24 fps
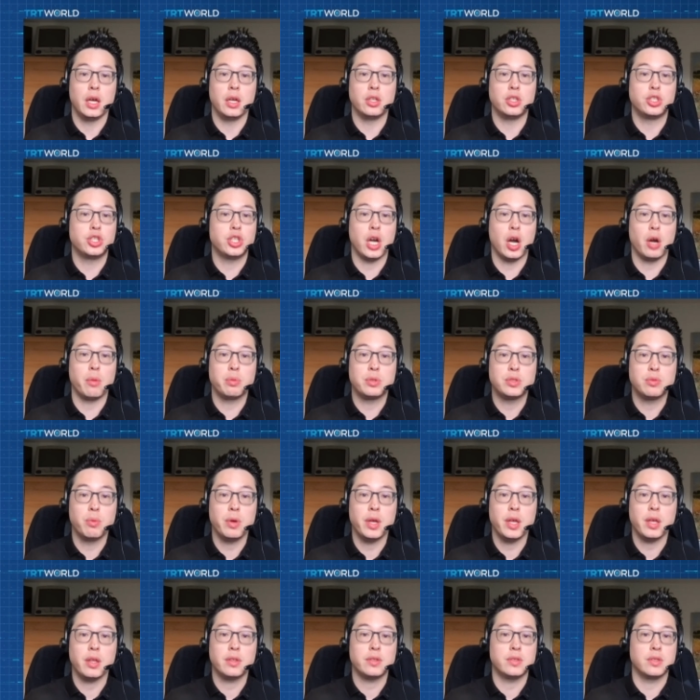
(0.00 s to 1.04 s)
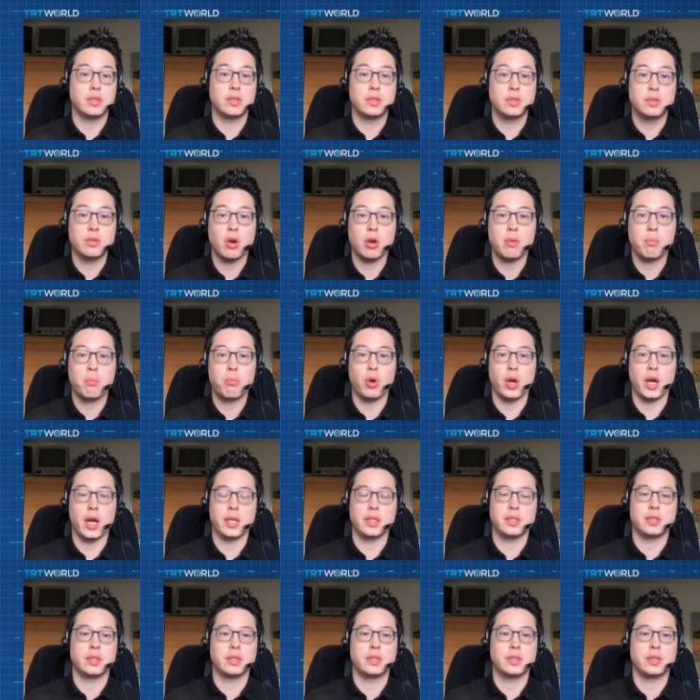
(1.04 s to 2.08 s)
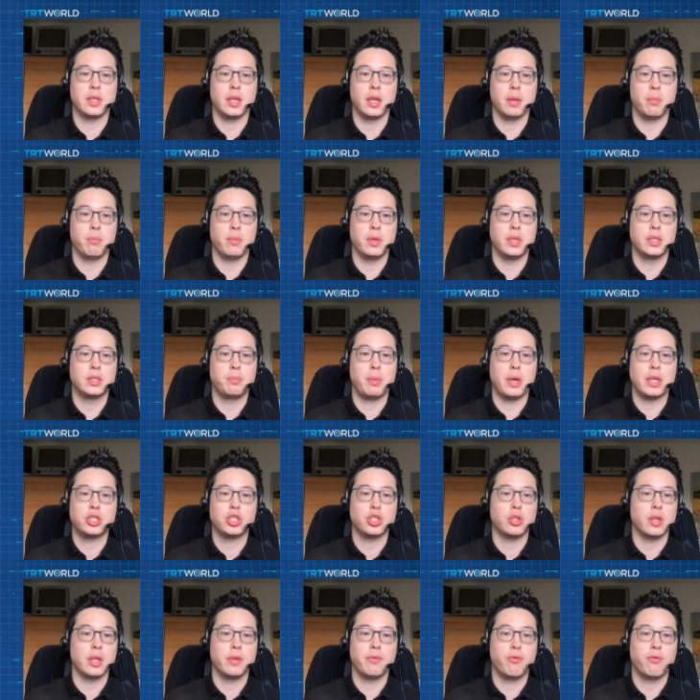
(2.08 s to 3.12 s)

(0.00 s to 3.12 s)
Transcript: sharp swings in stock prices, especially